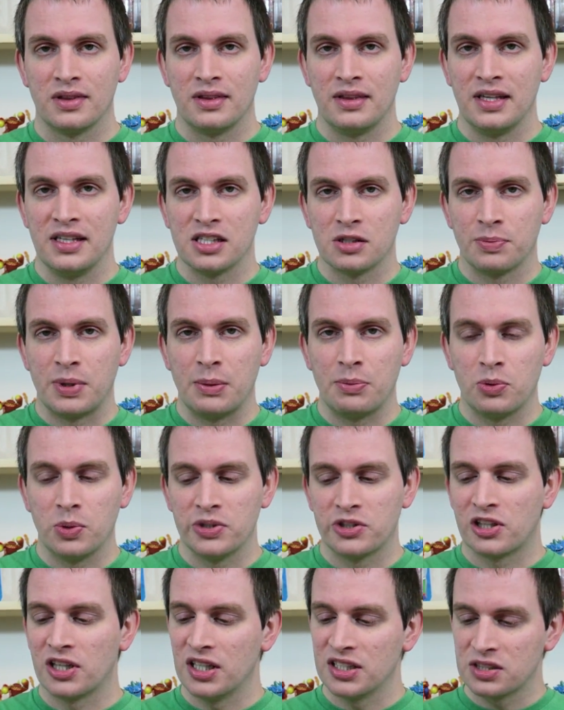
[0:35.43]
these are people
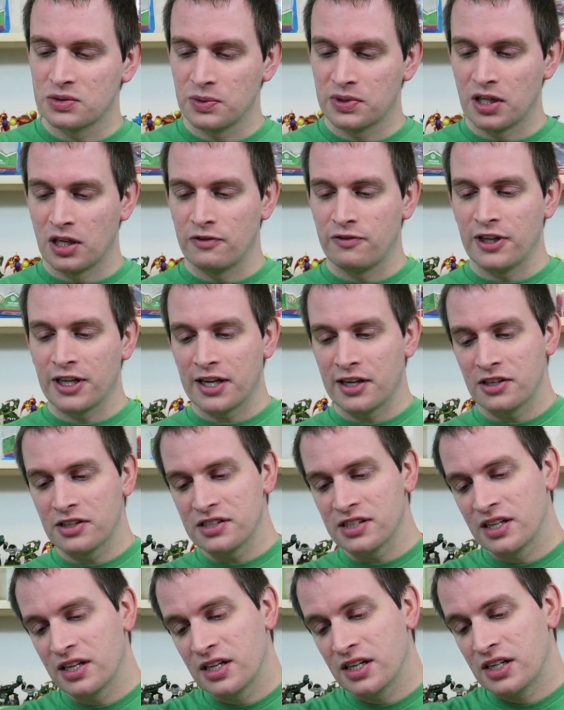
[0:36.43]
we trust with our
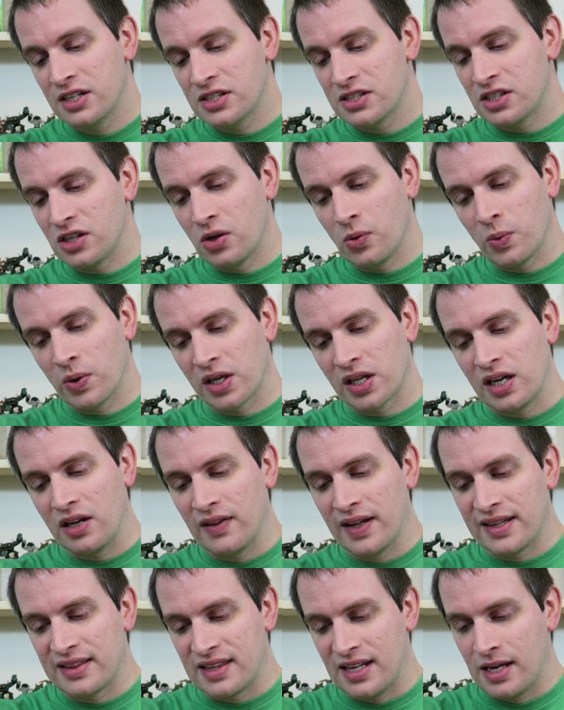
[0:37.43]
figures, so we're gonna
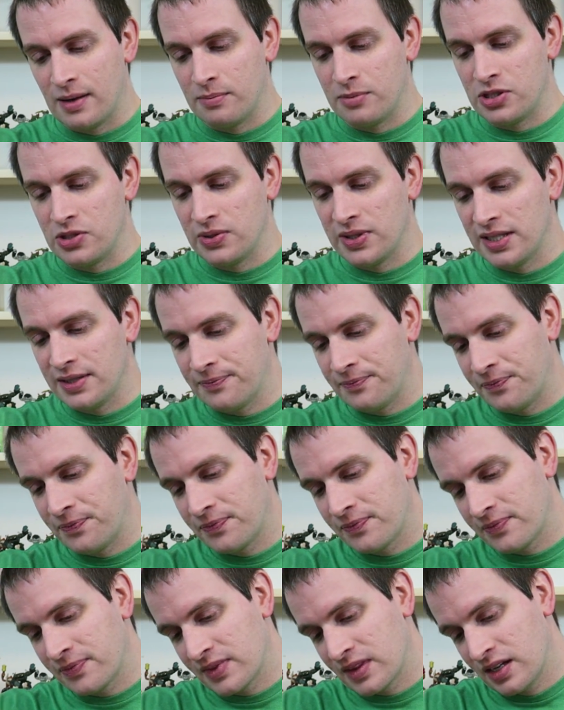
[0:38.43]
let them do it.
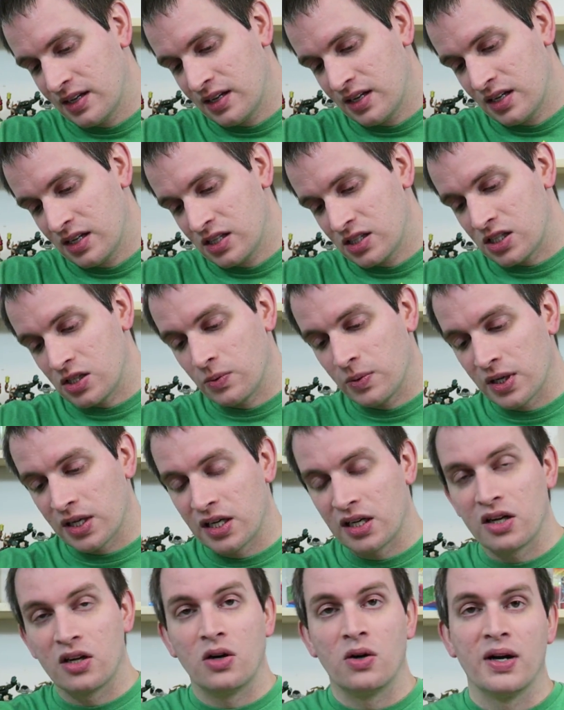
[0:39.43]
So we're
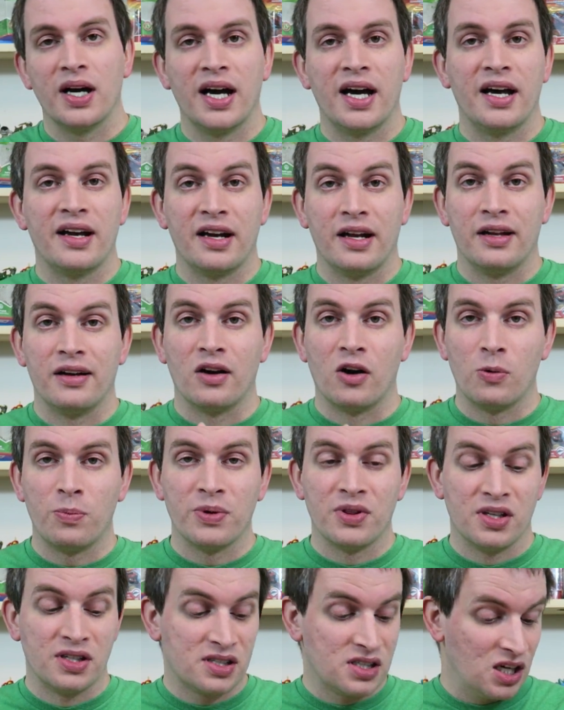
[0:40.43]
gonna go ahead and
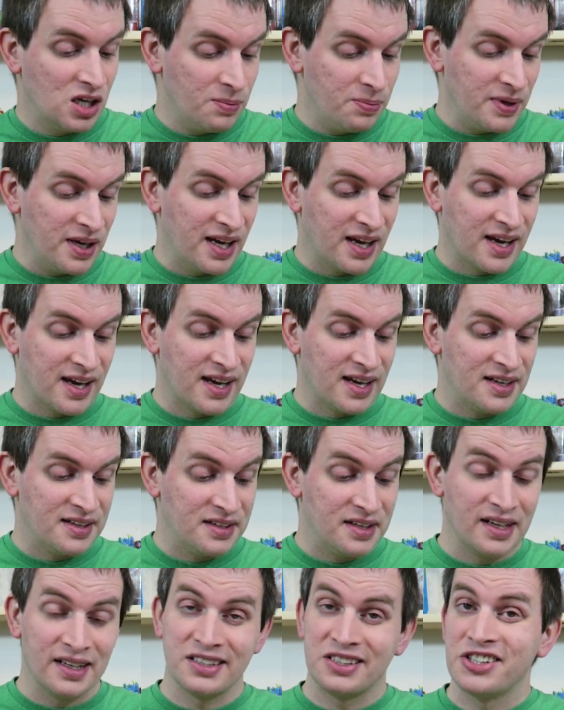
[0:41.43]
open this up
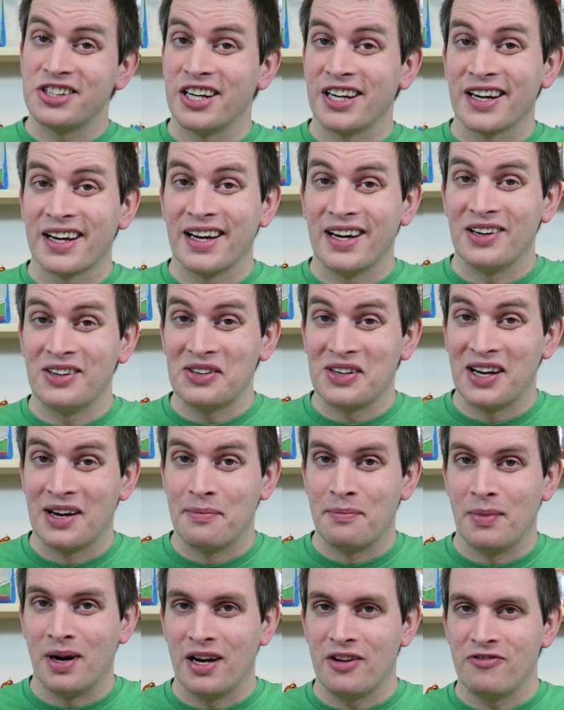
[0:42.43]
and check out
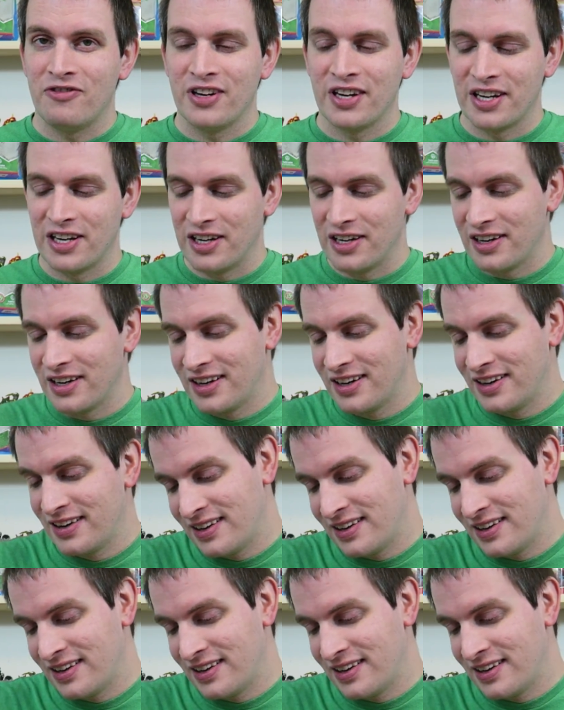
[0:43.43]
my figure.